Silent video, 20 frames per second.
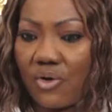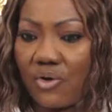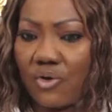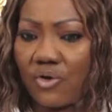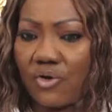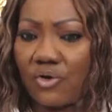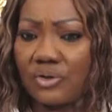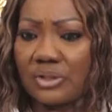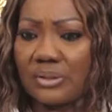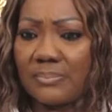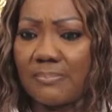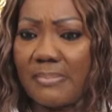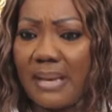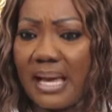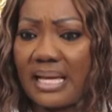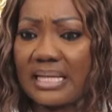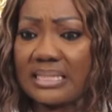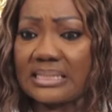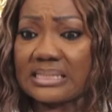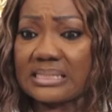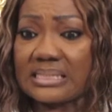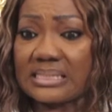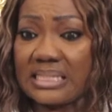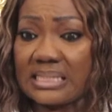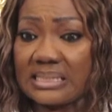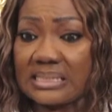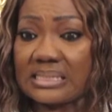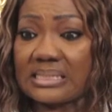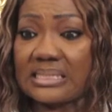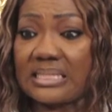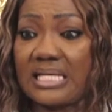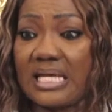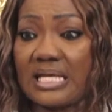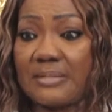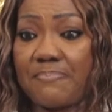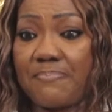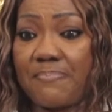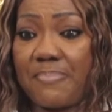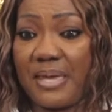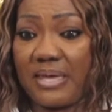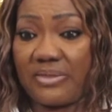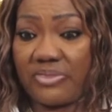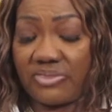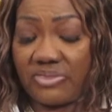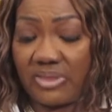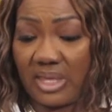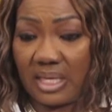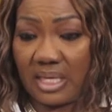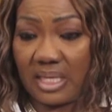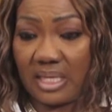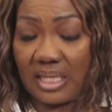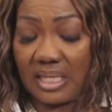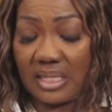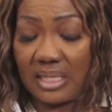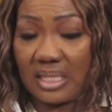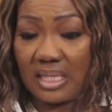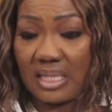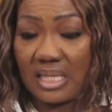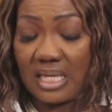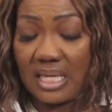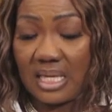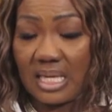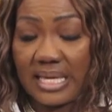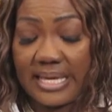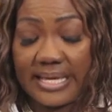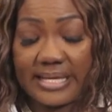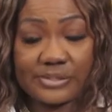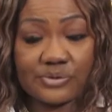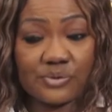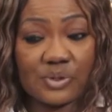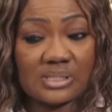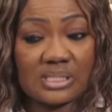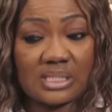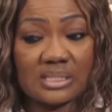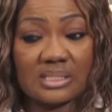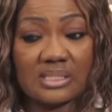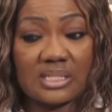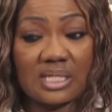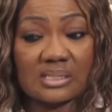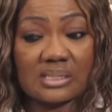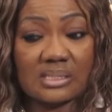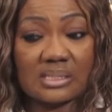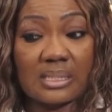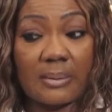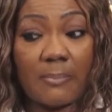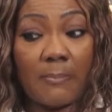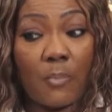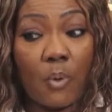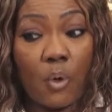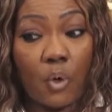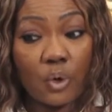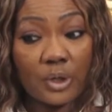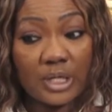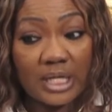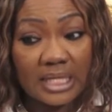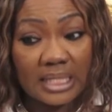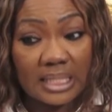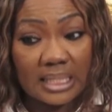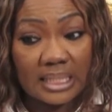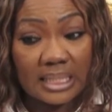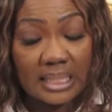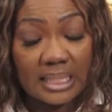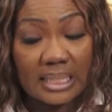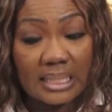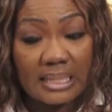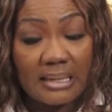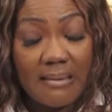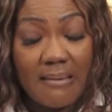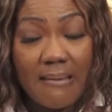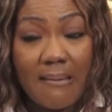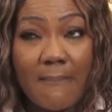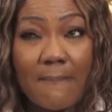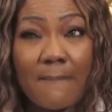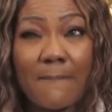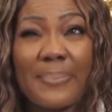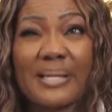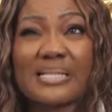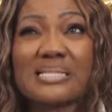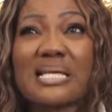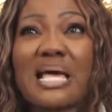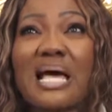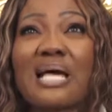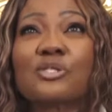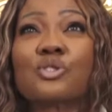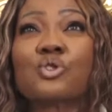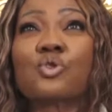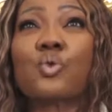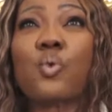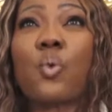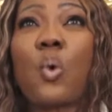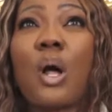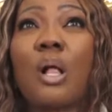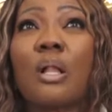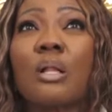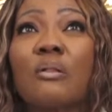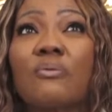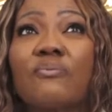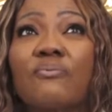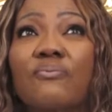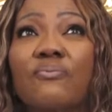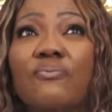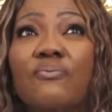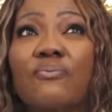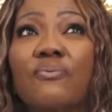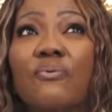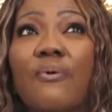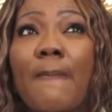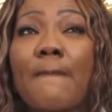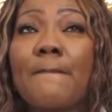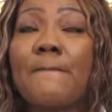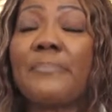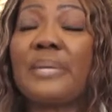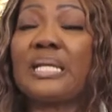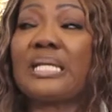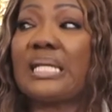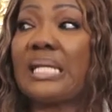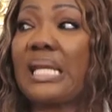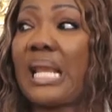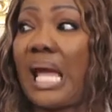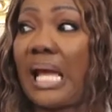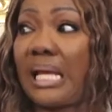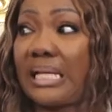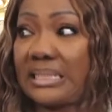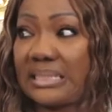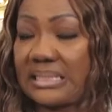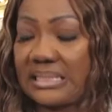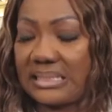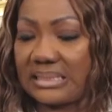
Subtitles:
on my 60th birthday, it wasn't just the morning, but at 12 midnight,